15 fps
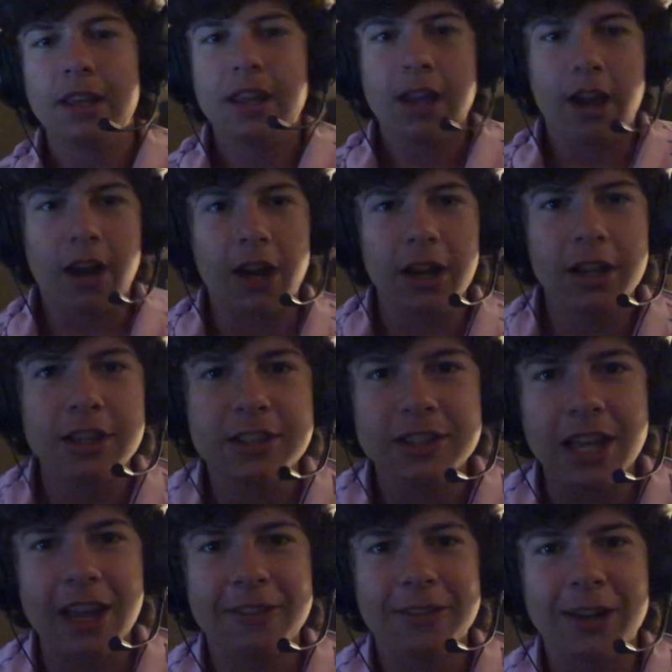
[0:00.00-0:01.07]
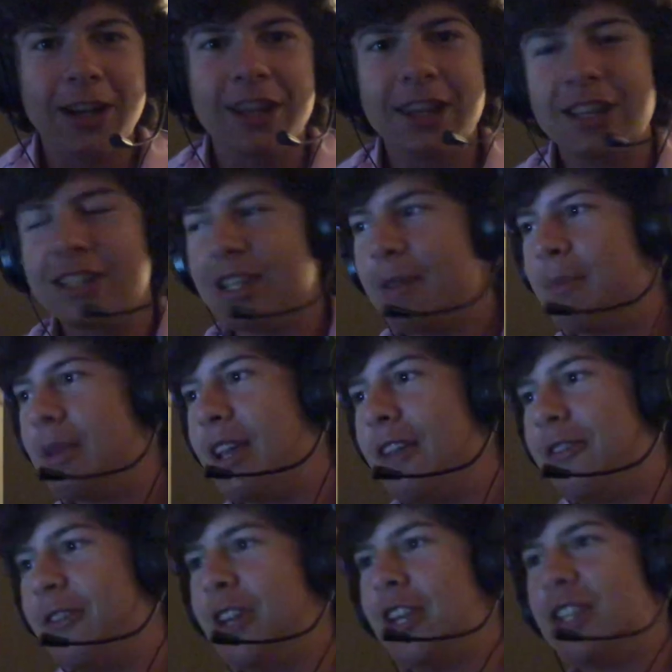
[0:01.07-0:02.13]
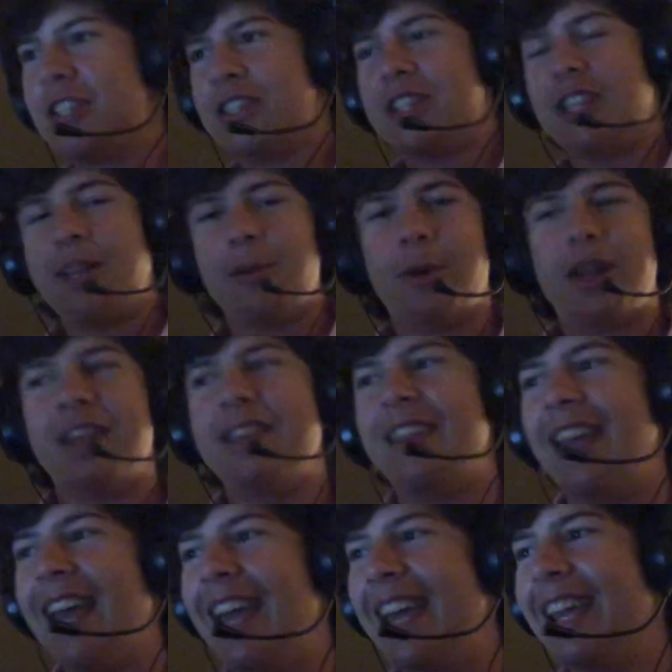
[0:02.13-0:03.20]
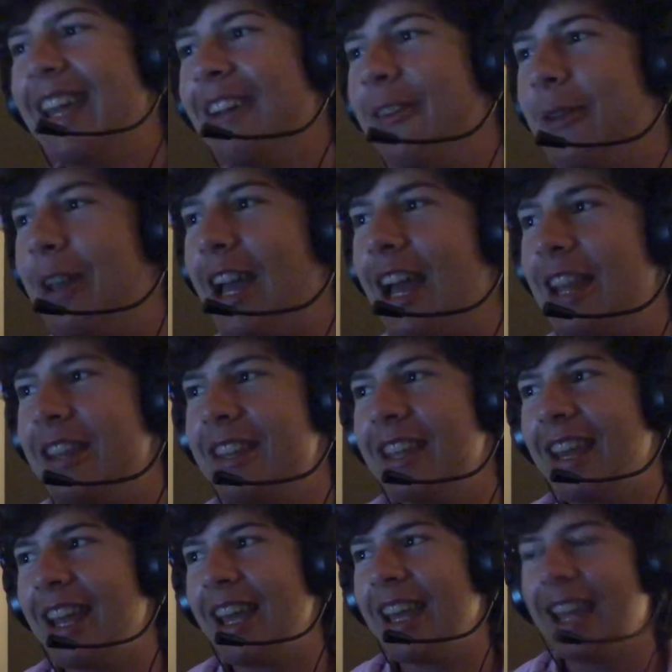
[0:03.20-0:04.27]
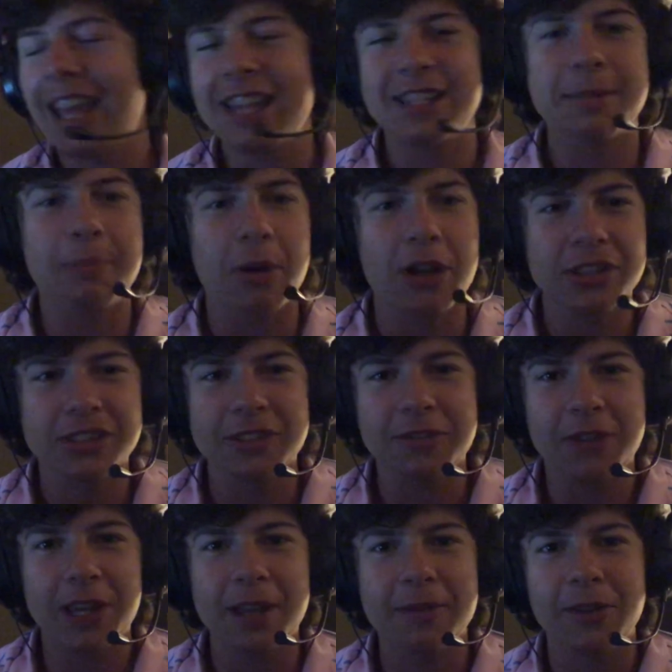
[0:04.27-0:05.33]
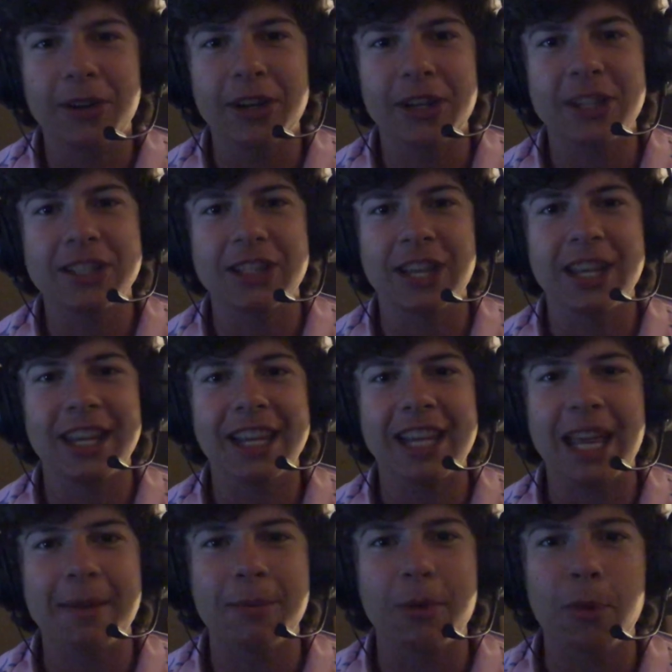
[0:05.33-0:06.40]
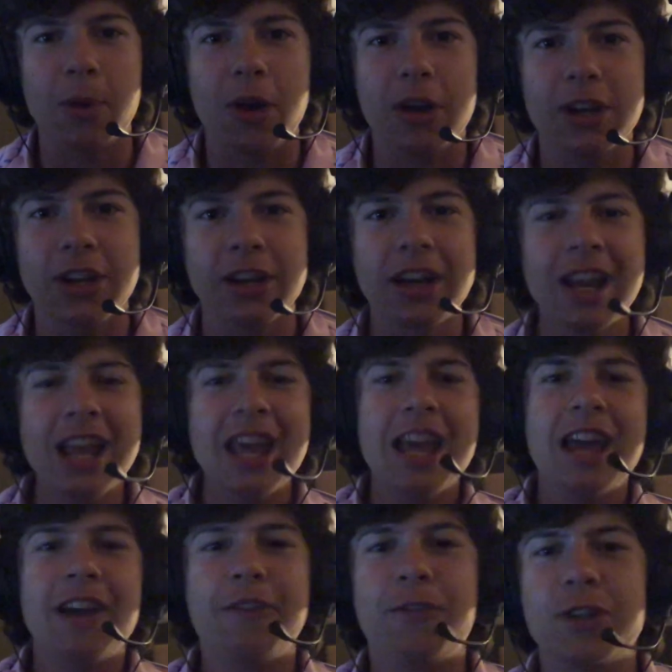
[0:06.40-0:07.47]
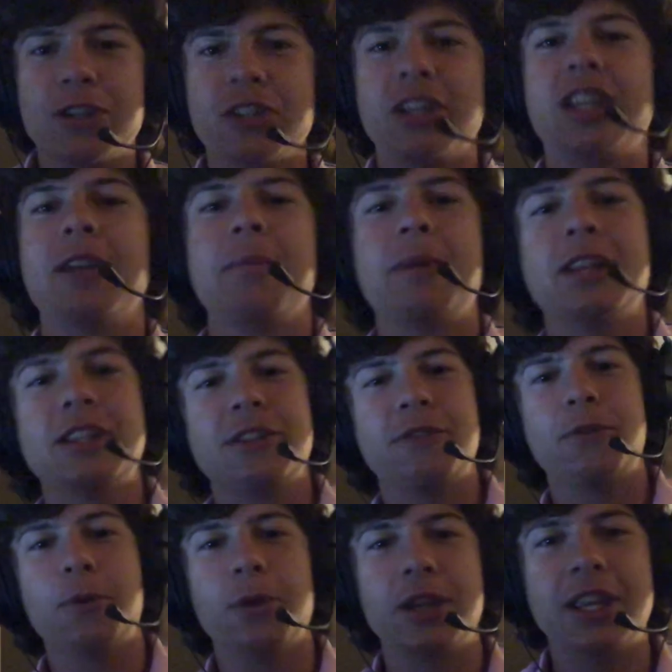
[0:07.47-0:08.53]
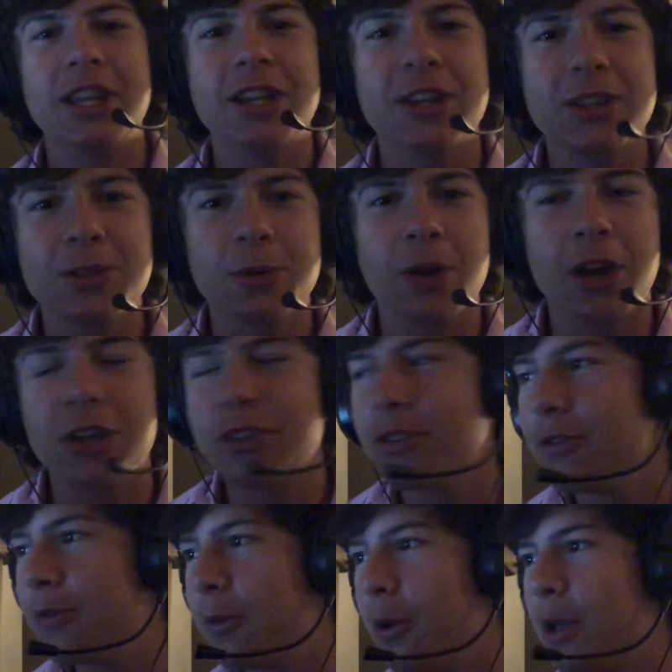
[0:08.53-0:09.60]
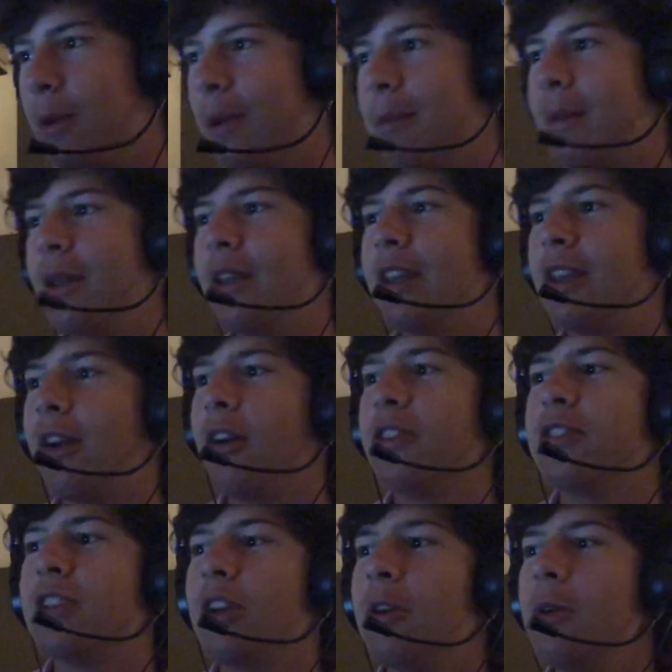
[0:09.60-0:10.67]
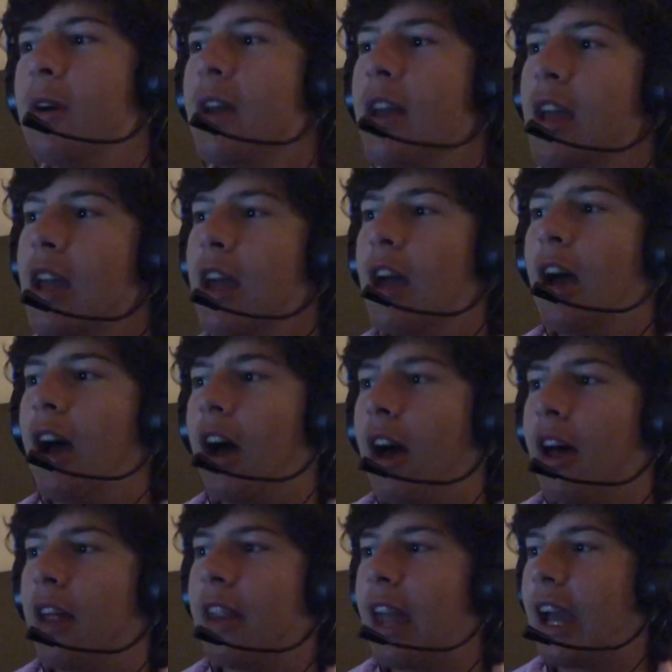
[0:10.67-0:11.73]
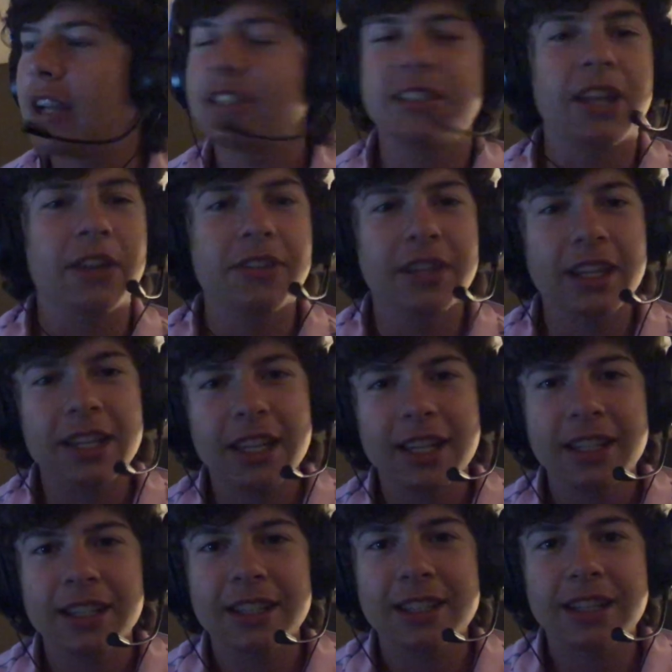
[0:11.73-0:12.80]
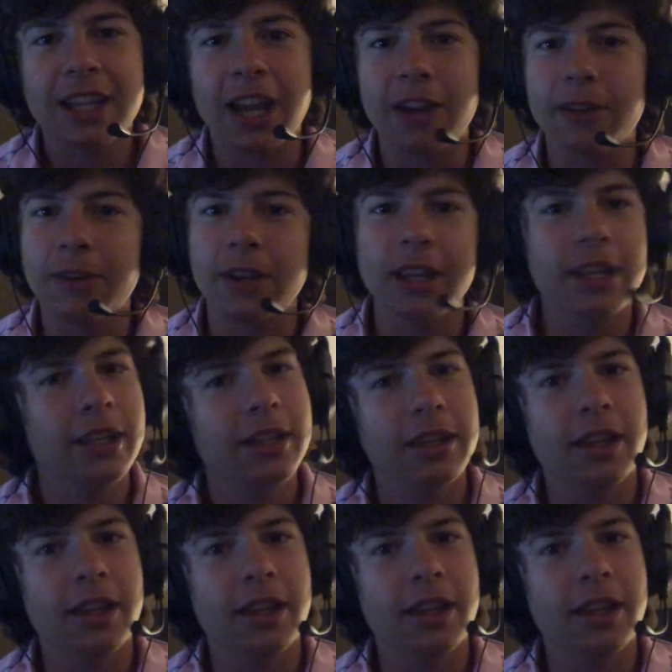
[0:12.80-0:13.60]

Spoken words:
All right, let's dive right into this NBA free agency. What a day we had today as a Boston fan. Very exciting. Kemba Walker officially commits 4 years, $141 million. Also, ex-Celtic Kyrie,